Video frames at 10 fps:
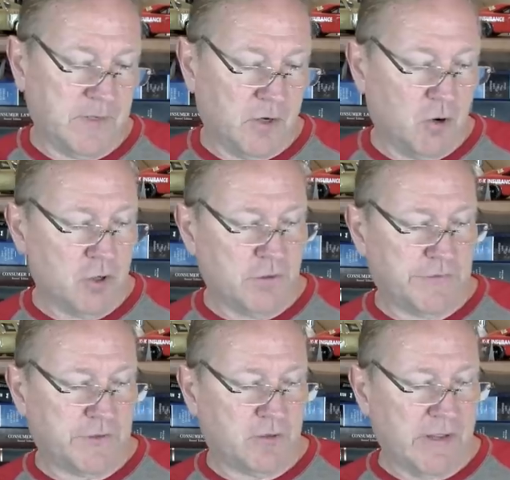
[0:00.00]

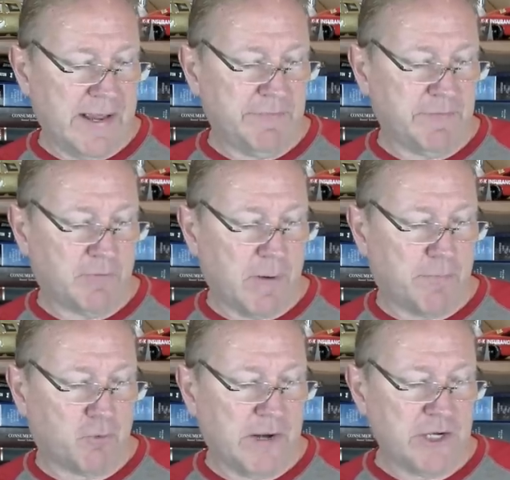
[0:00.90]
owner's claims of
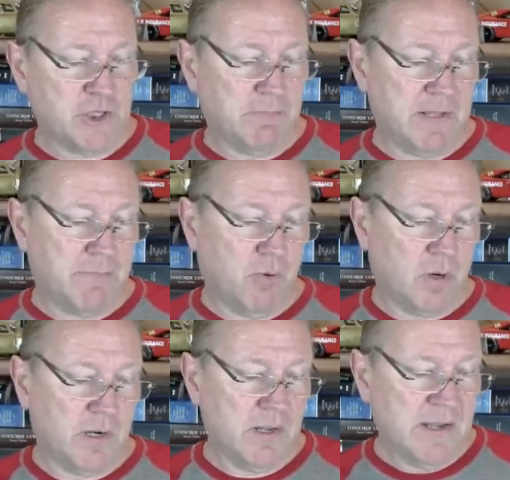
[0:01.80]
oppression by the
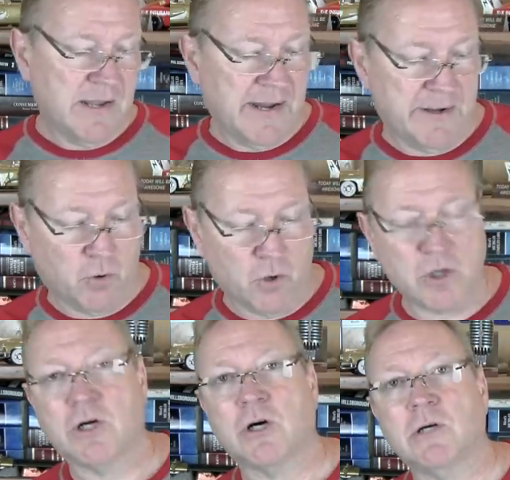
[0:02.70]
board and
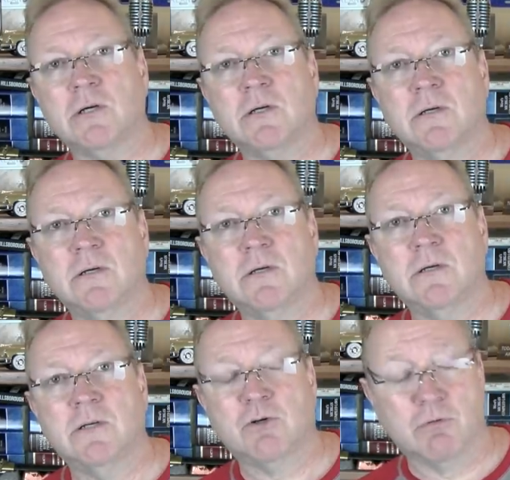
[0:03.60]
ordered her
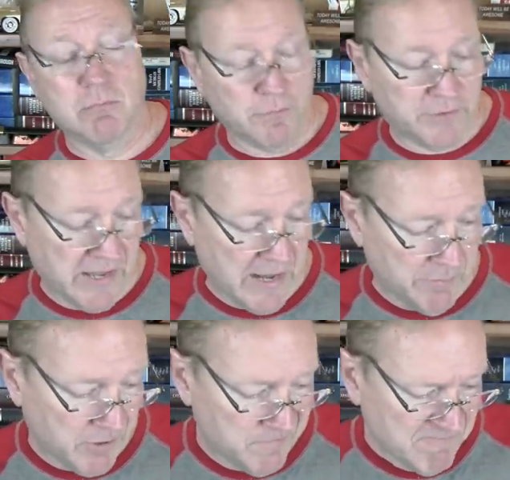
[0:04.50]
to remove the
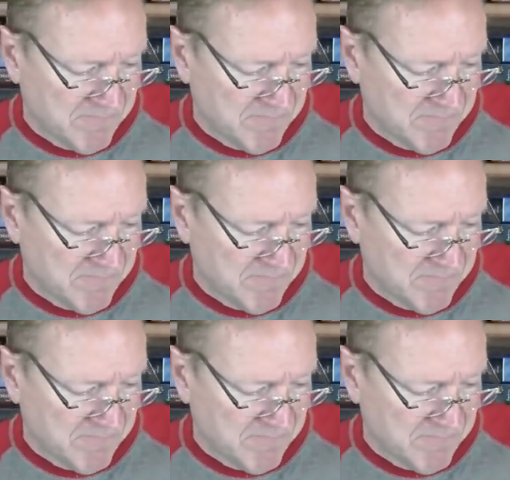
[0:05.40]
camera.